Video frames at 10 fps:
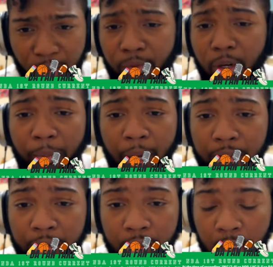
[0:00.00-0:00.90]
for the
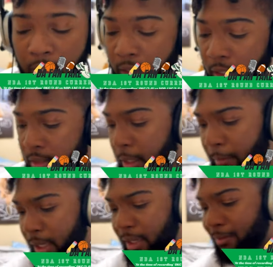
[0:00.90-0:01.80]
Pacers. Because I
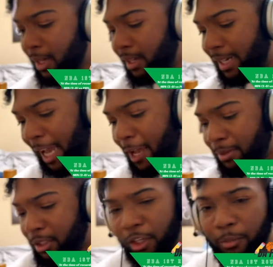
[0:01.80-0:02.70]
mean, Dame
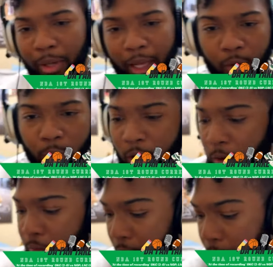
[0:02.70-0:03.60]
still played well
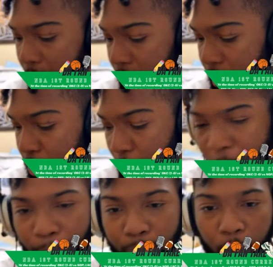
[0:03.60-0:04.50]
for the Bucks. He
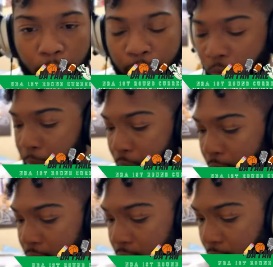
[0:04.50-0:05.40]
dropped 34
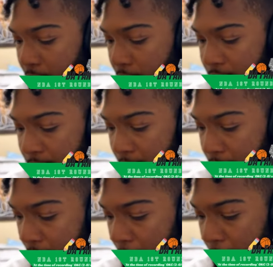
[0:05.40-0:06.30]
points uh, in the
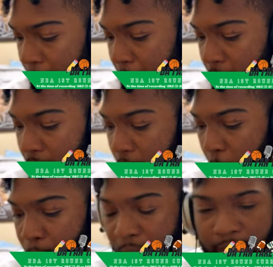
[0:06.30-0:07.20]
second game.
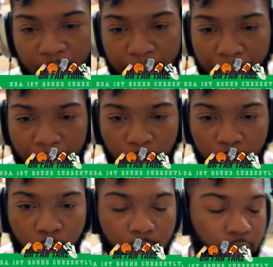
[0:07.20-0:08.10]
Lopez came behind him with
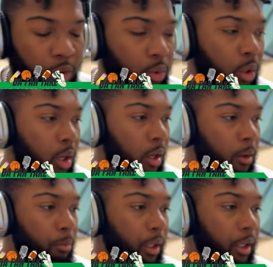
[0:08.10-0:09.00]
22,
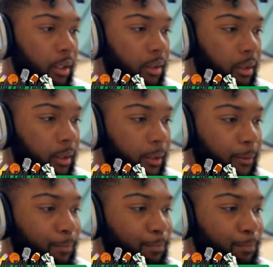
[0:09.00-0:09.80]
but um,